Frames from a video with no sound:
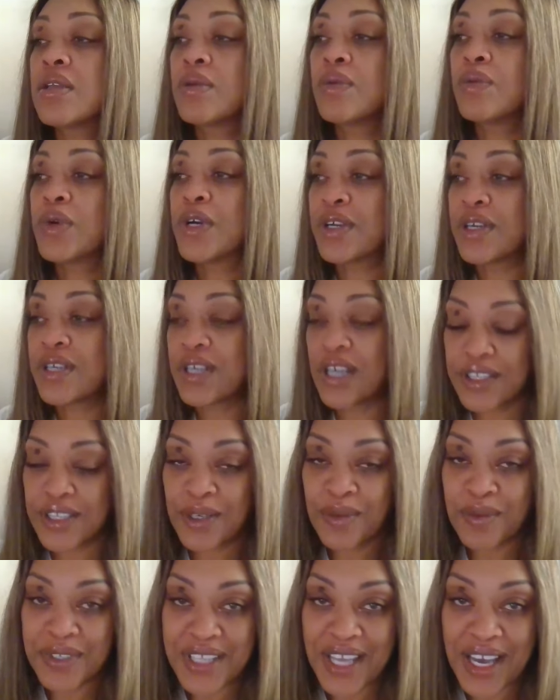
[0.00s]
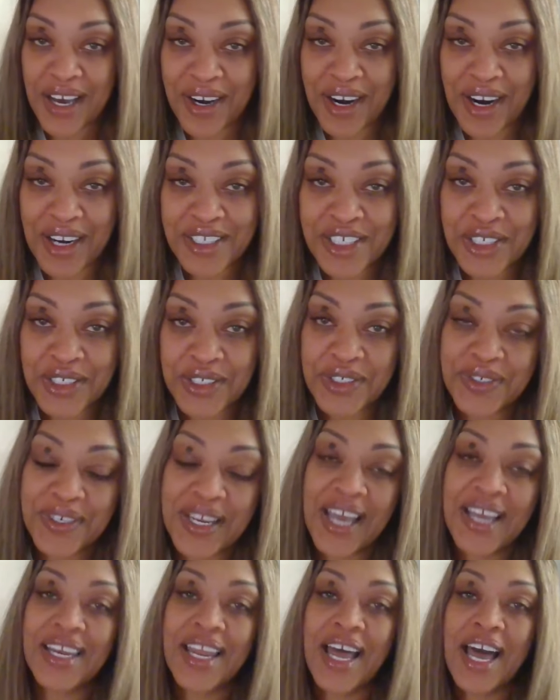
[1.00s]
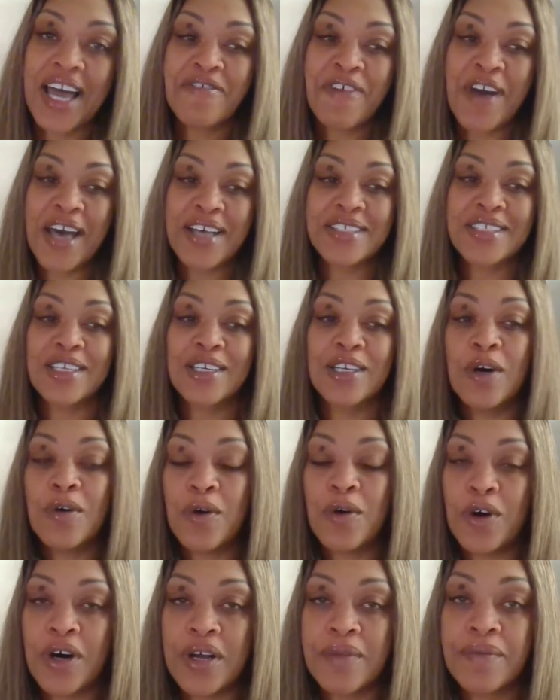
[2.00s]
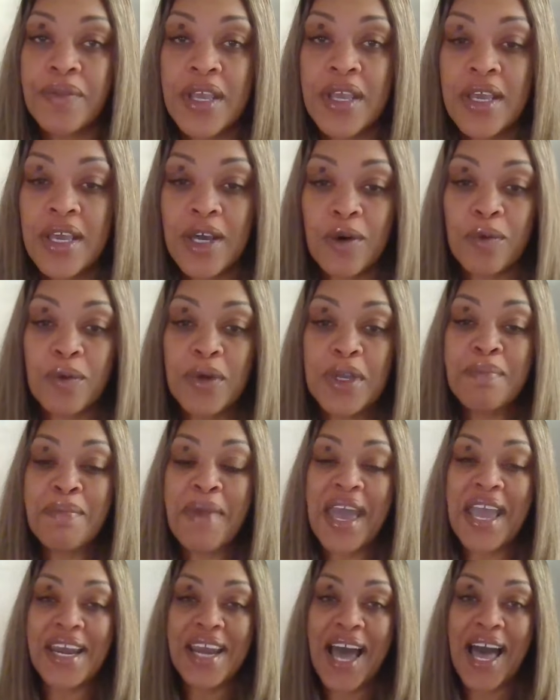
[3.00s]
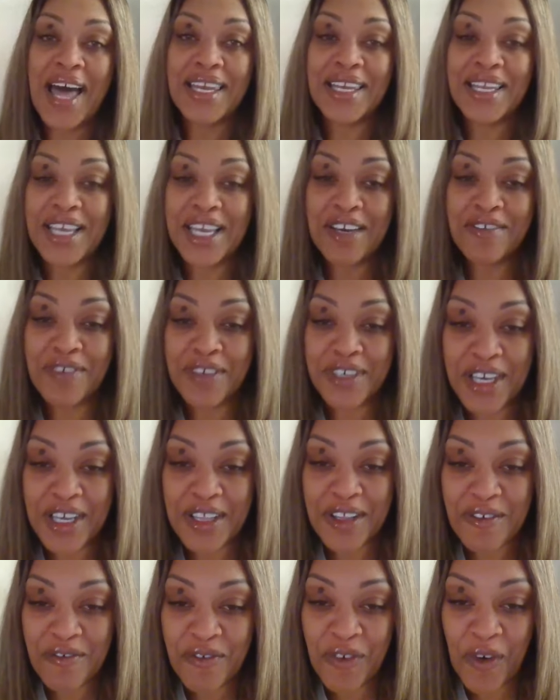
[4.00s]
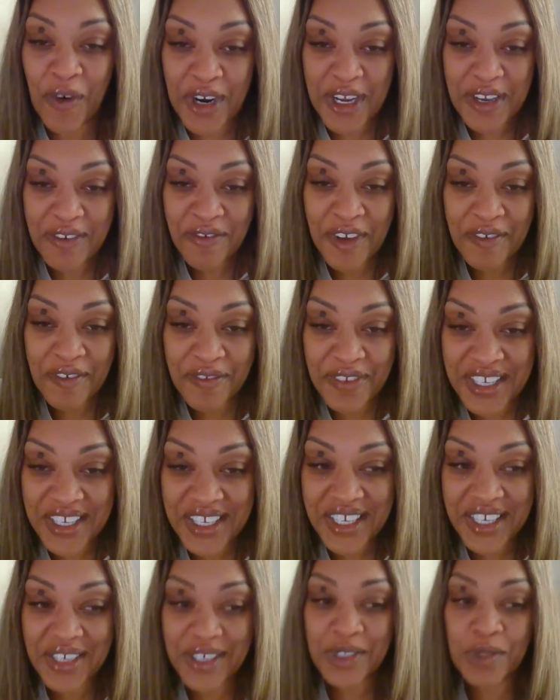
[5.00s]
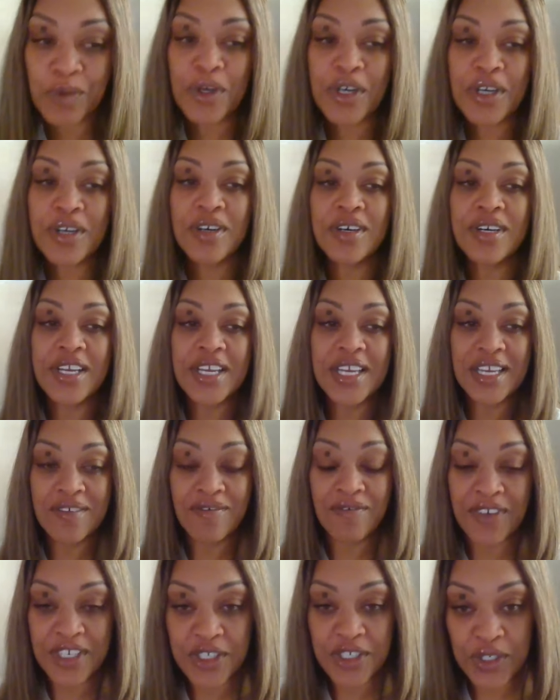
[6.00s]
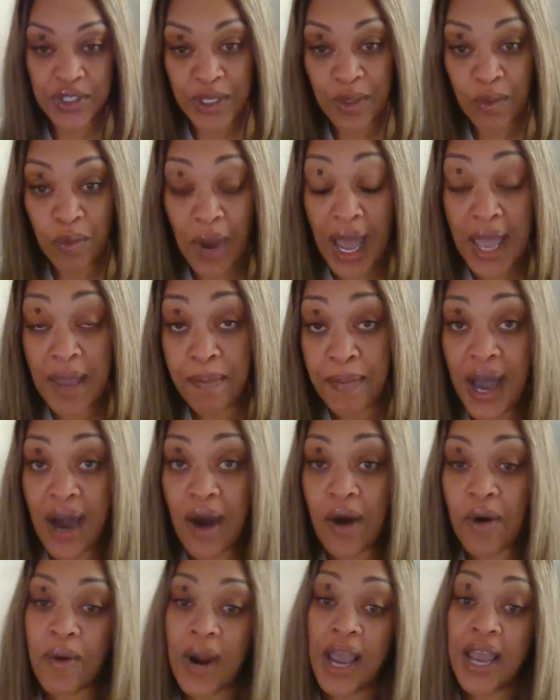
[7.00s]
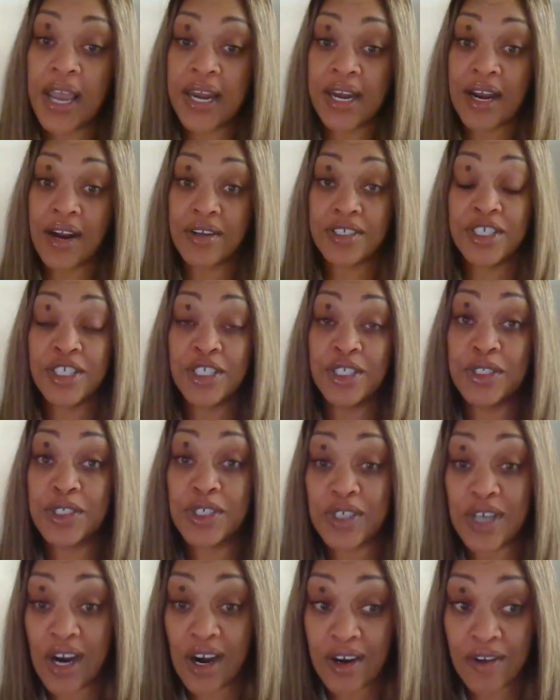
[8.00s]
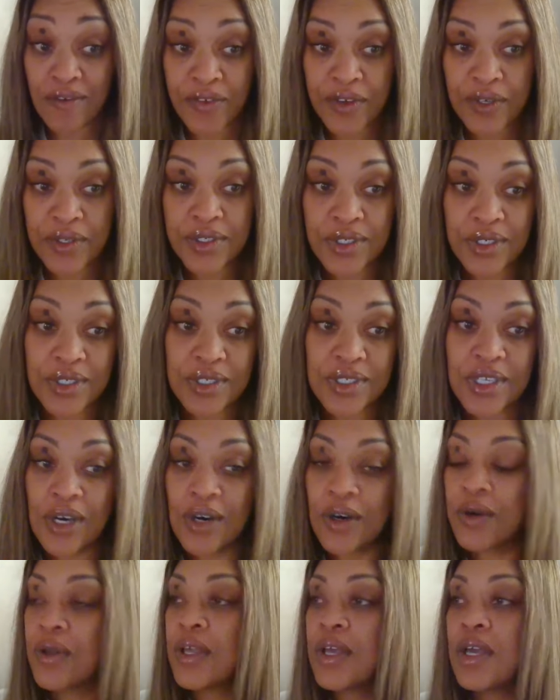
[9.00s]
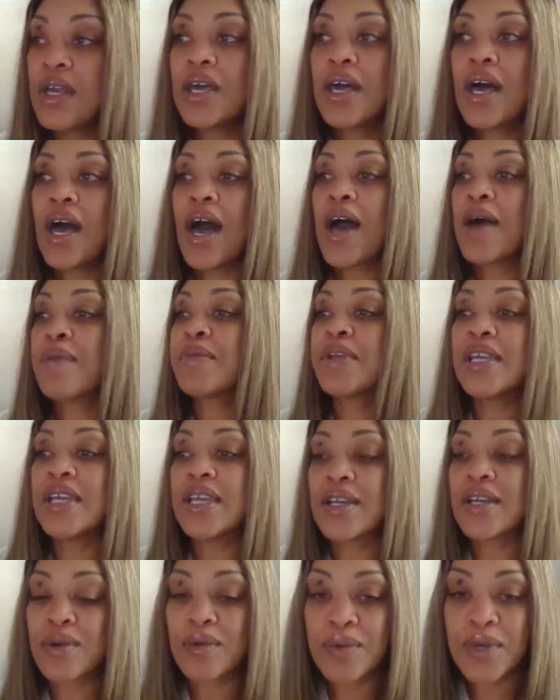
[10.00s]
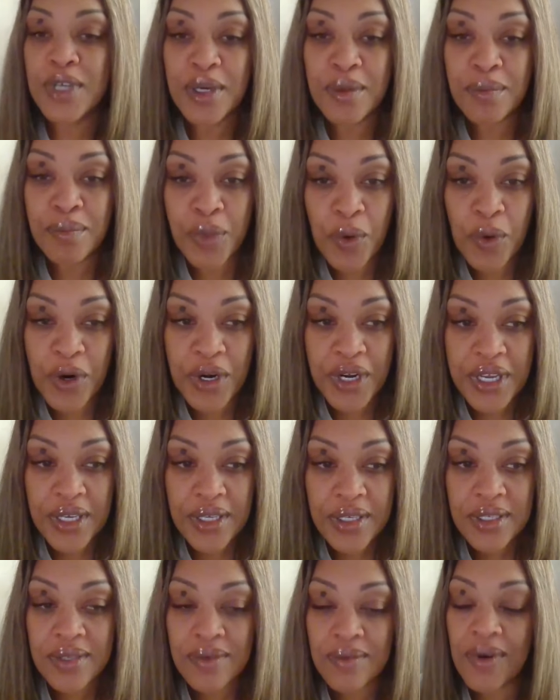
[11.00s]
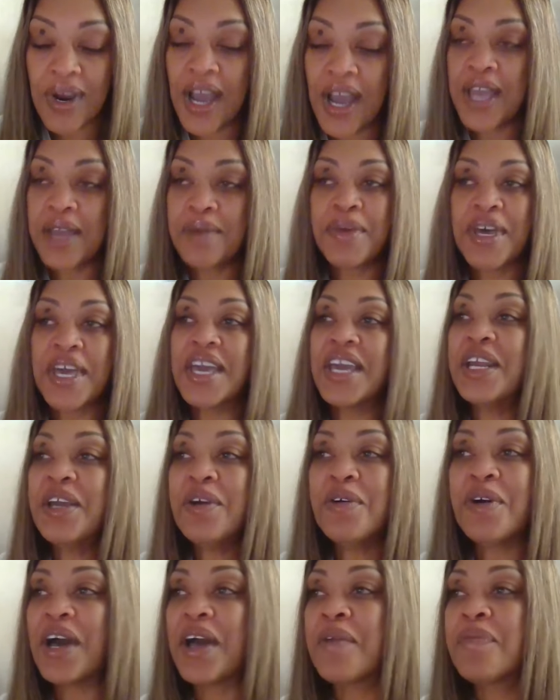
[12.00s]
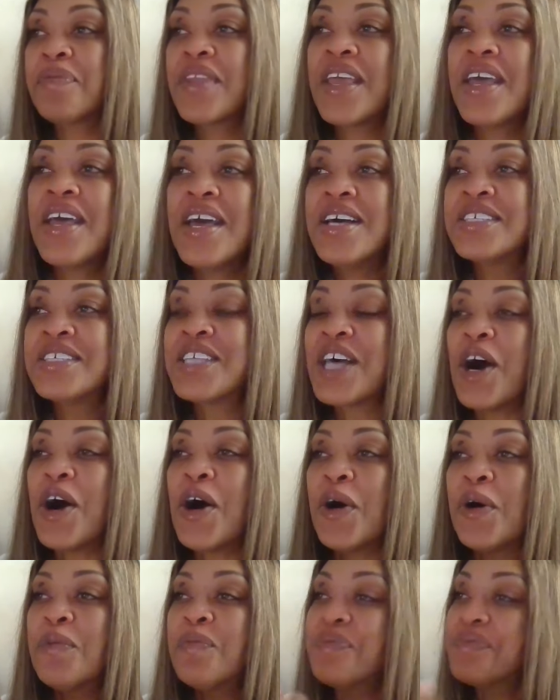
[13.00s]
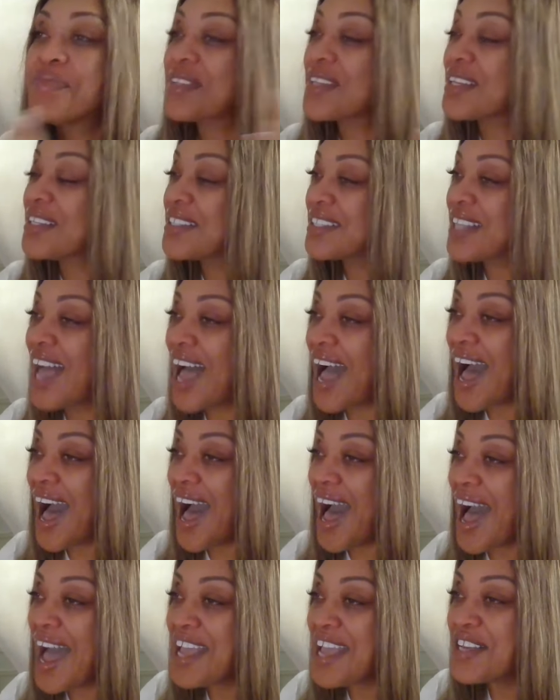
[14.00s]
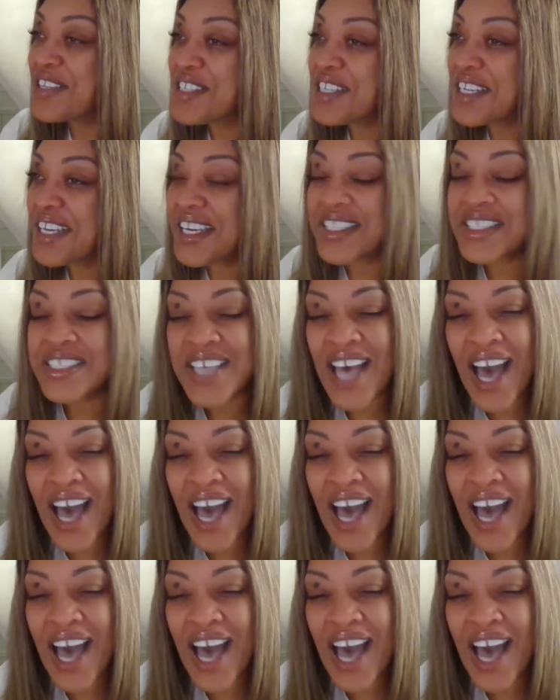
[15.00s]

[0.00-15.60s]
we're nothing without our children. Like life has to go on. We may not live another 40, 50 years. We're going to eventually wipe out, right? And our children are the future. So, how many are we aborting, right? Mm-hmm. But anyway, so I, I, used to get